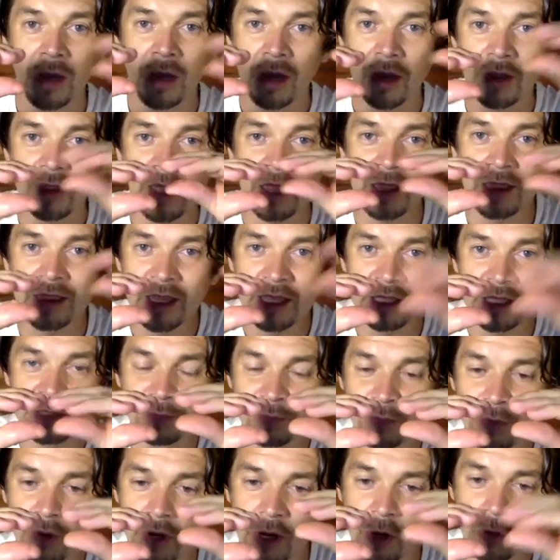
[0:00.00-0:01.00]
that this
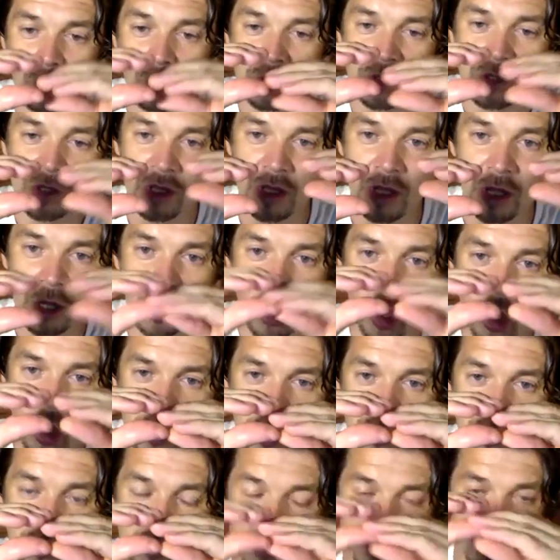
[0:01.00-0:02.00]
brick would lock
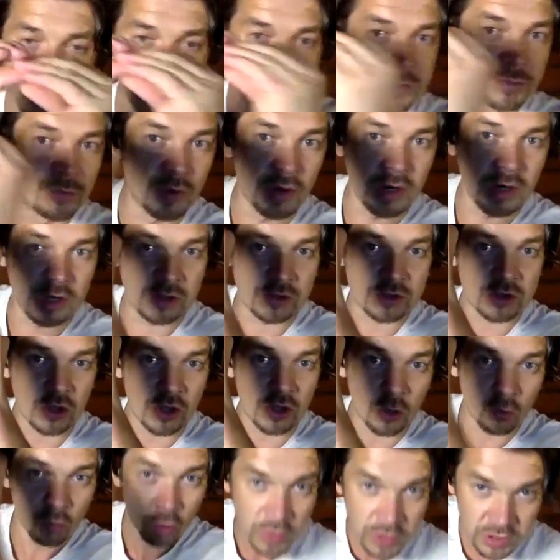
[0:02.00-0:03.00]
into this brick so
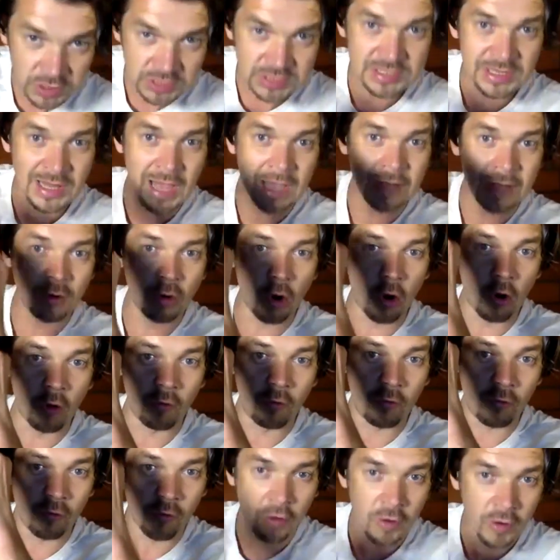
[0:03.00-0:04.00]
they wouldn't slide off.
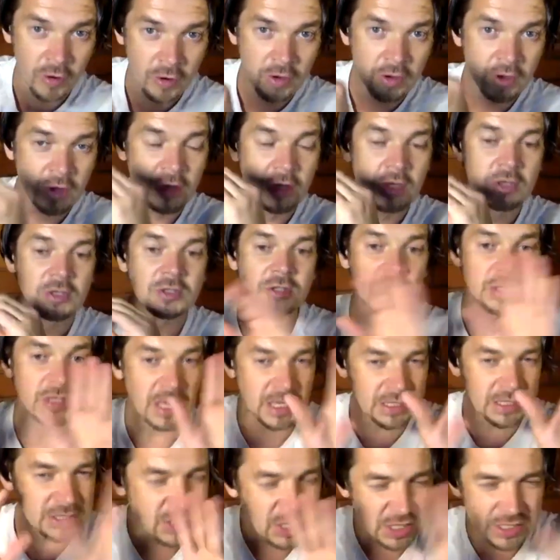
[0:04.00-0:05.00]
So
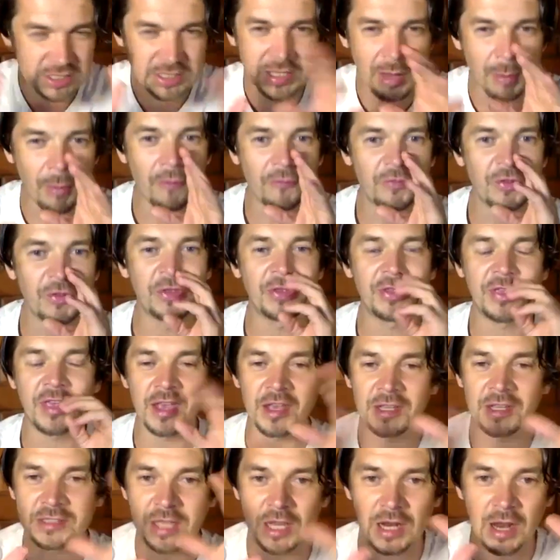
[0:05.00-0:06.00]
that's just some of the
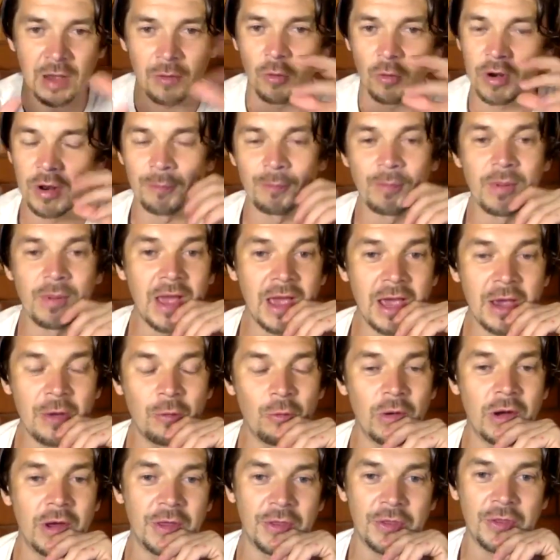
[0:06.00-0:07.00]
things that I want to play
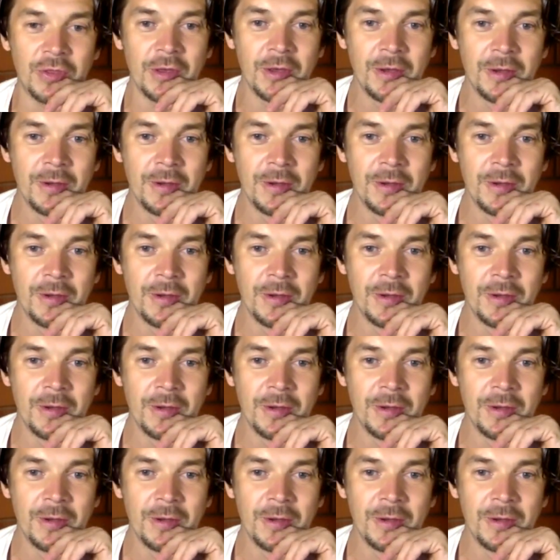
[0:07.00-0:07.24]
with.